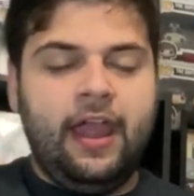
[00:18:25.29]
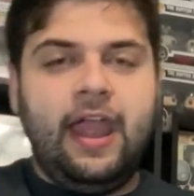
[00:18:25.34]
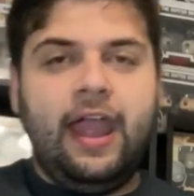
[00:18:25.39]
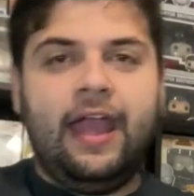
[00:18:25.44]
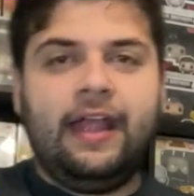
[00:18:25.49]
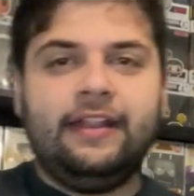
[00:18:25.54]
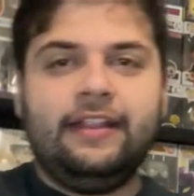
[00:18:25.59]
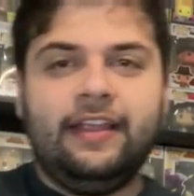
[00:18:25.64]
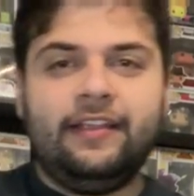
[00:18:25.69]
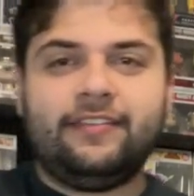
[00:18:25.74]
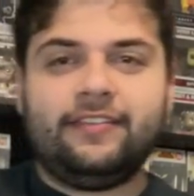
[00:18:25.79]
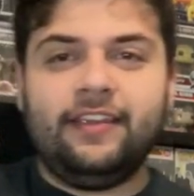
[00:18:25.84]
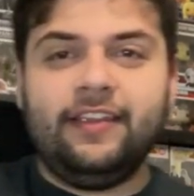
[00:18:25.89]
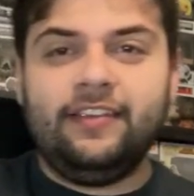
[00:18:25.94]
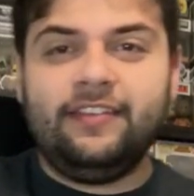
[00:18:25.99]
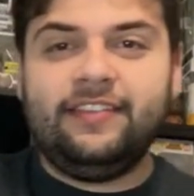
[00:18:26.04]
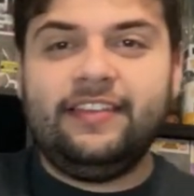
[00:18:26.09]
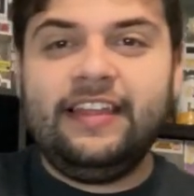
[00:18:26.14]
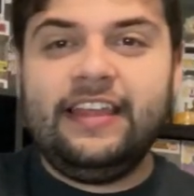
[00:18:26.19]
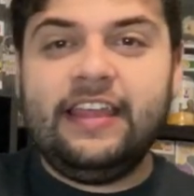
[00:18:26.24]
And this
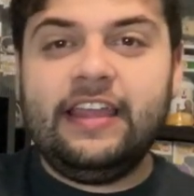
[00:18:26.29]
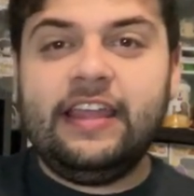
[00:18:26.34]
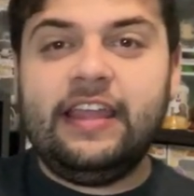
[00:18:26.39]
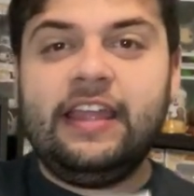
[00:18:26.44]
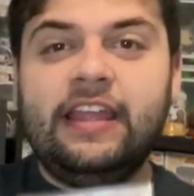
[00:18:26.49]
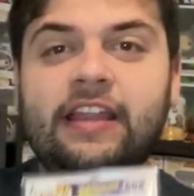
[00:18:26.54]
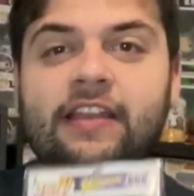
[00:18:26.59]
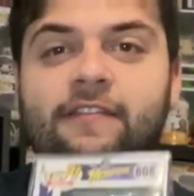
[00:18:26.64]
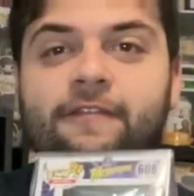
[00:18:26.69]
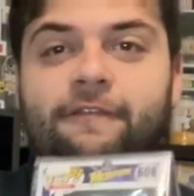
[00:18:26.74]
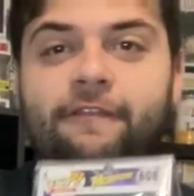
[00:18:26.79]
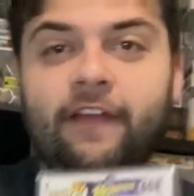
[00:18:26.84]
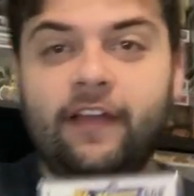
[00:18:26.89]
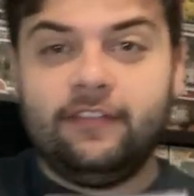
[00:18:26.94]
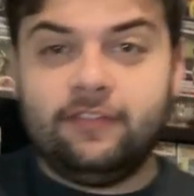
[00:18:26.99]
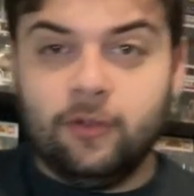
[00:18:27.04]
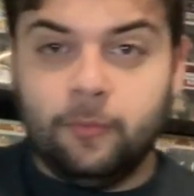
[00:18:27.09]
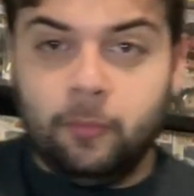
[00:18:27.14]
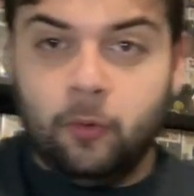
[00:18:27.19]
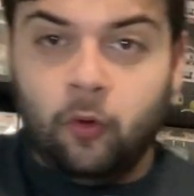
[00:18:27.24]
is the
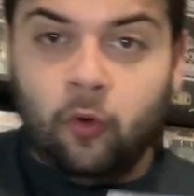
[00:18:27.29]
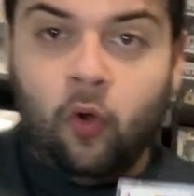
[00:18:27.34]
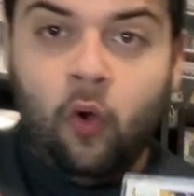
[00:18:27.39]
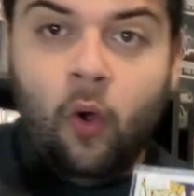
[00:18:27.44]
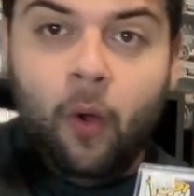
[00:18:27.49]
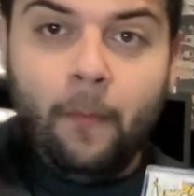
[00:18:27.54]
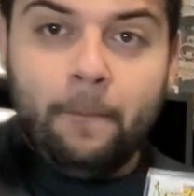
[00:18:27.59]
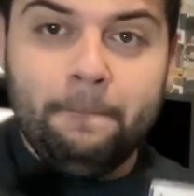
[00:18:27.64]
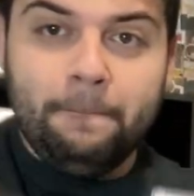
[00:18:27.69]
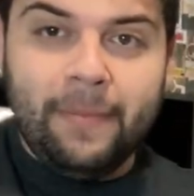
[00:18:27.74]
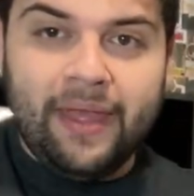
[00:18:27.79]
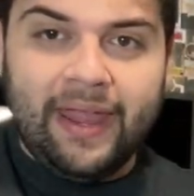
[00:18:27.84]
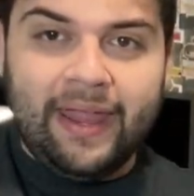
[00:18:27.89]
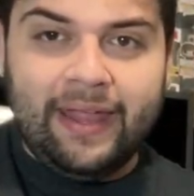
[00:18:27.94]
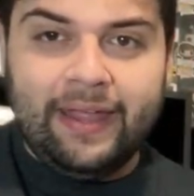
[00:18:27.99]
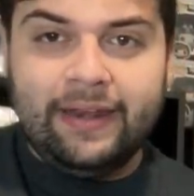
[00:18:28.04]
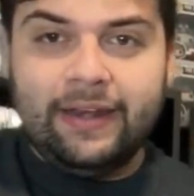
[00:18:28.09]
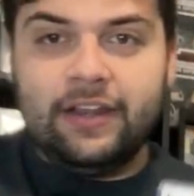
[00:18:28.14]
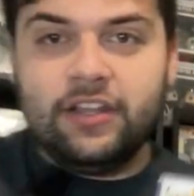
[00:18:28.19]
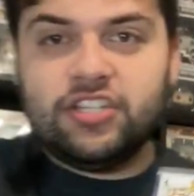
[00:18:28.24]
Invisible
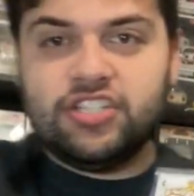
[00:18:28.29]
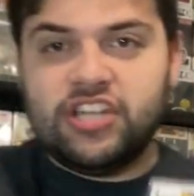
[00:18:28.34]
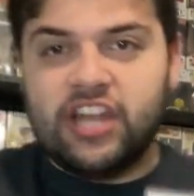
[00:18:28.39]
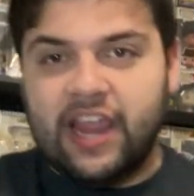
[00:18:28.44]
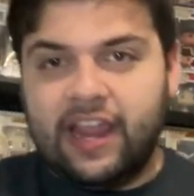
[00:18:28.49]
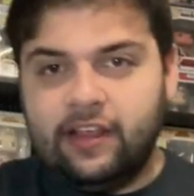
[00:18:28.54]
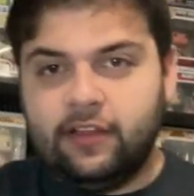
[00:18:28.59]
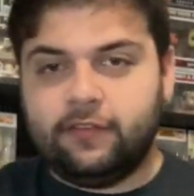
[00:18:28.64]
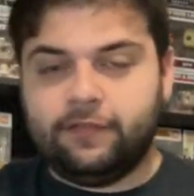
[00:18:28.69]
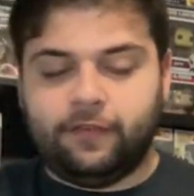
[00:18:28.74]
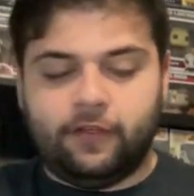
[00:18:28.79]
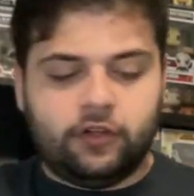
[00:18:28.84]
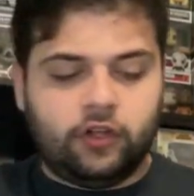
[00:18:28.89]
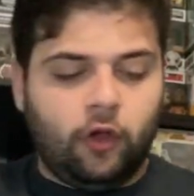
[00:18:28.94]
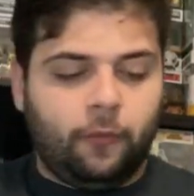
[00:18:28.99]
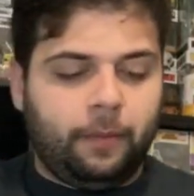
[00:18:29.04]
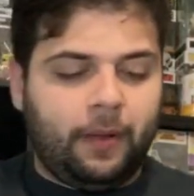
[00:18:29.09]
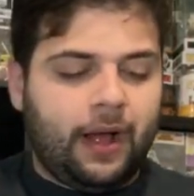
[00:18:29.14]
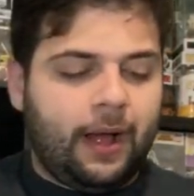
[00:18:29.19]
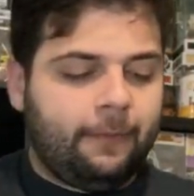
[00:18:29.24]
Man Chase
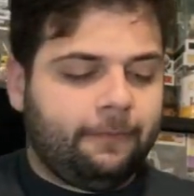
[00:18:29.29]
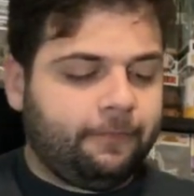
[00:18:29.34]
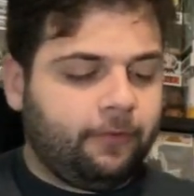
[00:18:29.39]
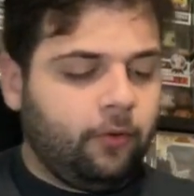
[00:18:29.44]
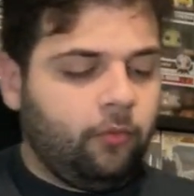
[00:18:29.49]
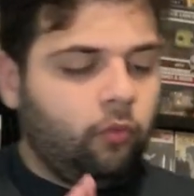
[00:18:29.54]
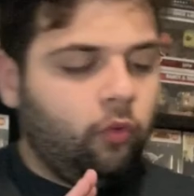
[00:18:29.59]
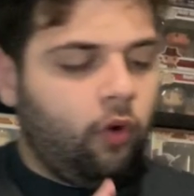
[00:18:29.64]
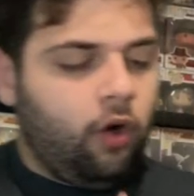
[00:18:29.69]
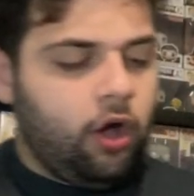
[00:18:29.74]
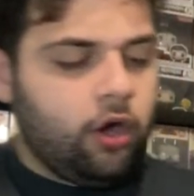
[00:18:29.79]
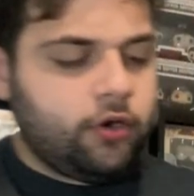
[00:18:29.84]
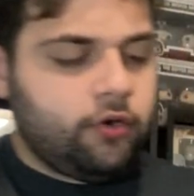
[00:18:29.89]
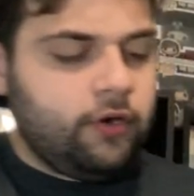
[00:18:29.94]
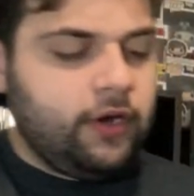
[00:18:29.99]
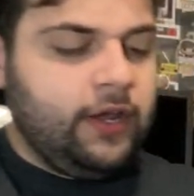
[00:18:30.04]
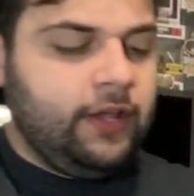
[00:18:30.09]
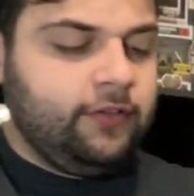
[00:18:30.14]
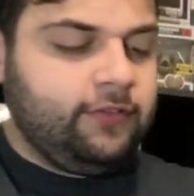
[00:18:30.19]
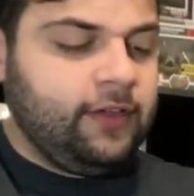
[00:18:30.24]
Funko Pop from
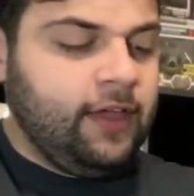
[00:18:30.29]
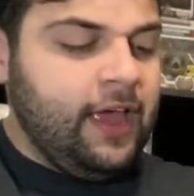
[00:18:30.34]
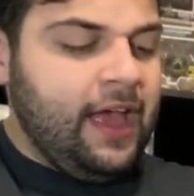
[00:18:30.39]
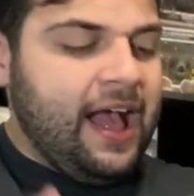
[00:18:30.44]
Walgreens.